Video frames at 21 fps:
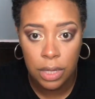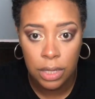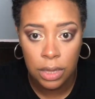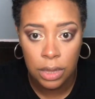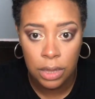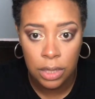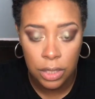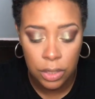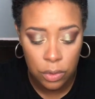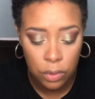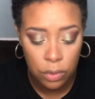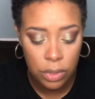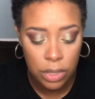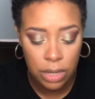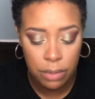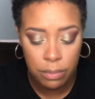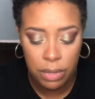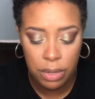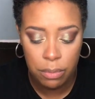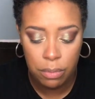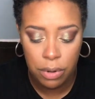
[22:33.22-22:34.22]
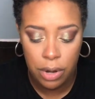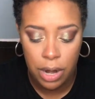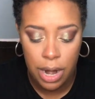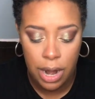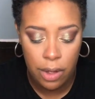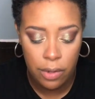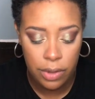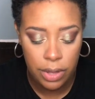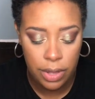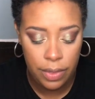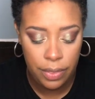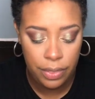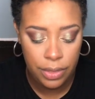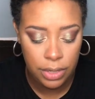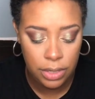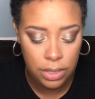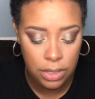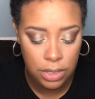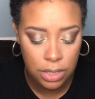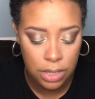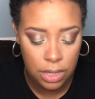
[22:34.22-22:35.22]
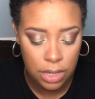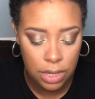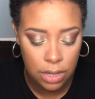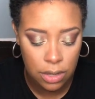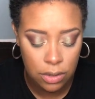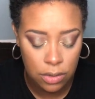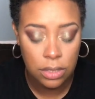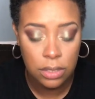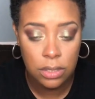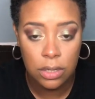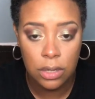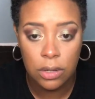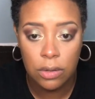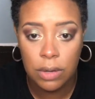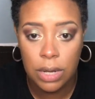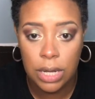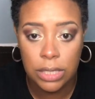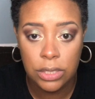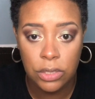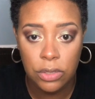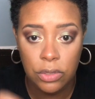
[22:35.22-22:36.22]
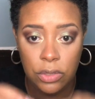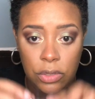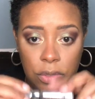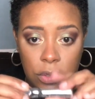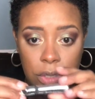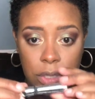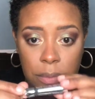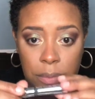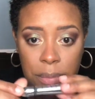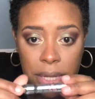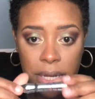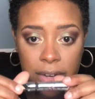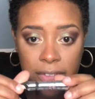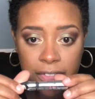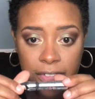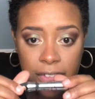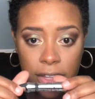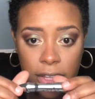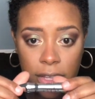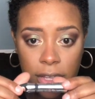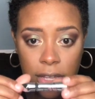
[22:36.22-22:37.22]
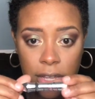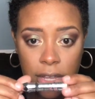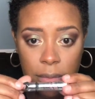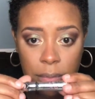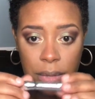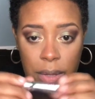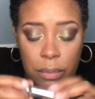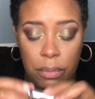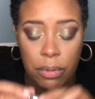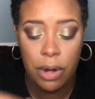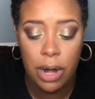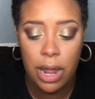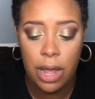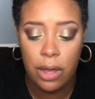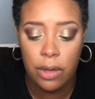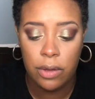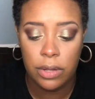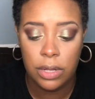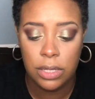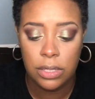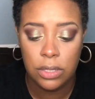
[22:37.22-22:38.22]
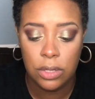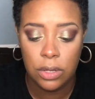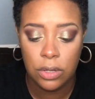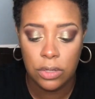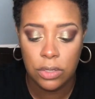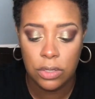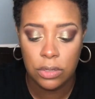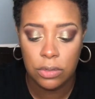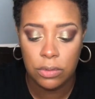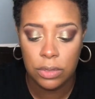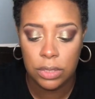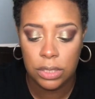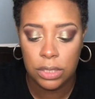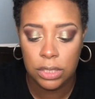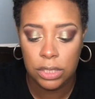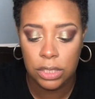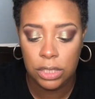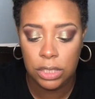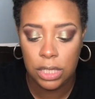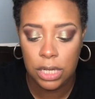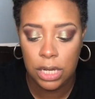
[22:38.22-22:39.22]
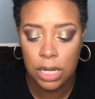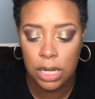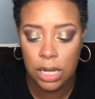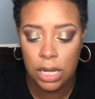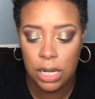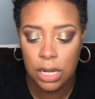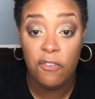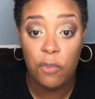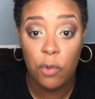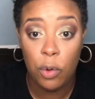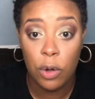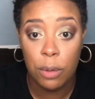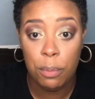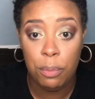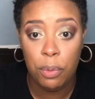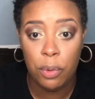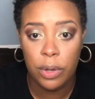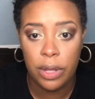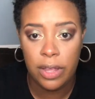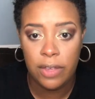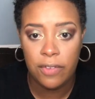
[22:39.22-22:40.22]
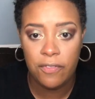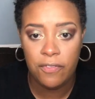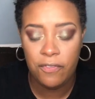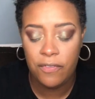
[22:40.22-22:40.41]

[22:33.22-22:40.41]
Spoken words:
a little Gimme Brow in the tail. So I do use the Benefit Gimme Brow. It's also in the shade 4.5.